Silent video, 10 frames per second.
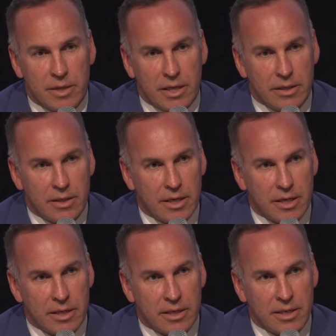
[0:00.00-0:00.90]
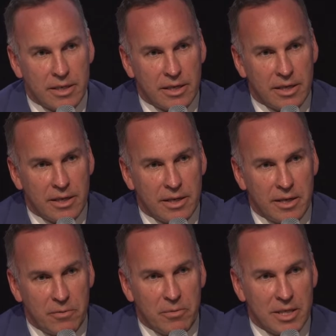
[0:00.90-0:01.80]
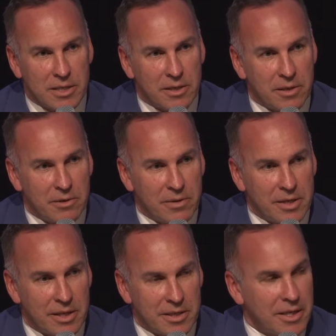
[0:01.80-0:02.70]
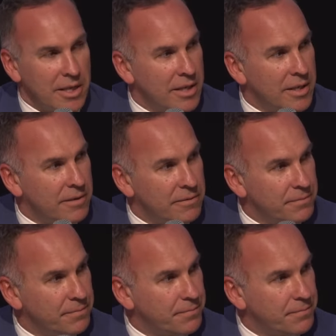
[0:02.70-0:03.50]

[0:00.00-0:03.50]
and there will be a cycle when things are going to get tough.